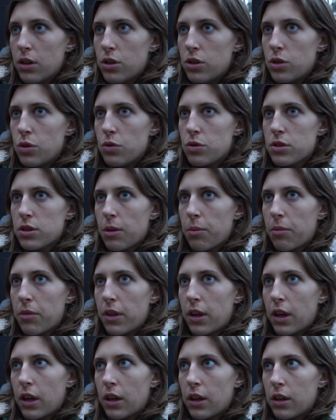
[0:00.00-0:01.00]
do
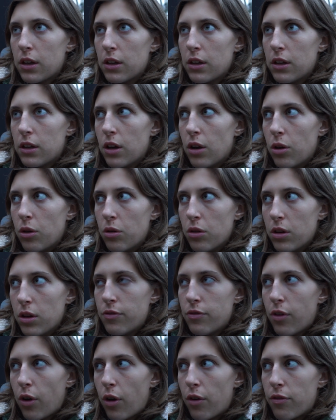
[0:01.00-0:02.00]
something, you know,
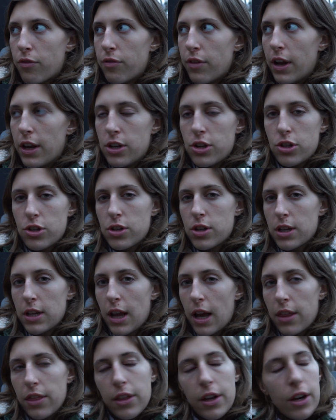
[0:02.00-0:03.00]
far fetched to
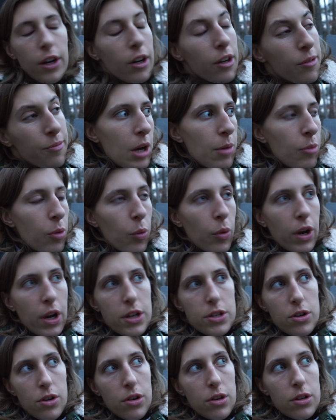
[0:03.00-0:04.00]
get there. But when I
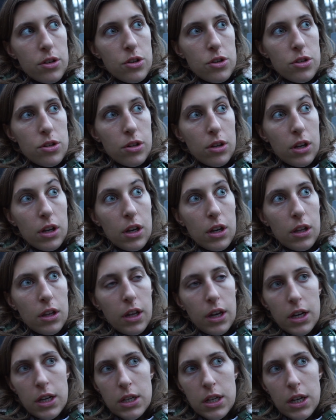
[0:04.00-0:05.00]
started to just look at it
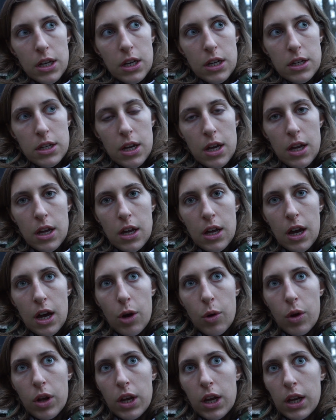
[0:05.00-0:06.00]
like day to day,
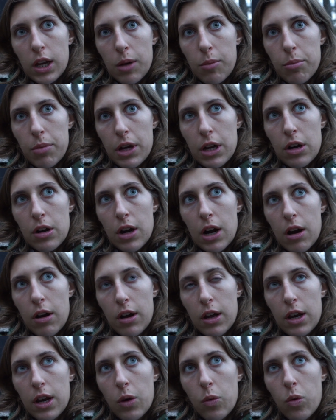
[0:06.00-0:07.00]
how can I get better? How
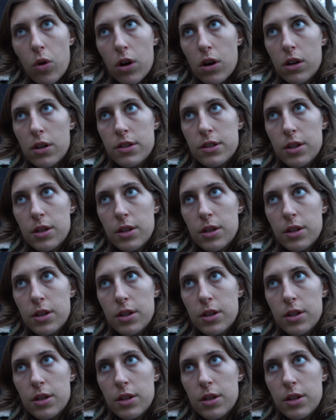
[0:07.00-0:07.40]
can I work on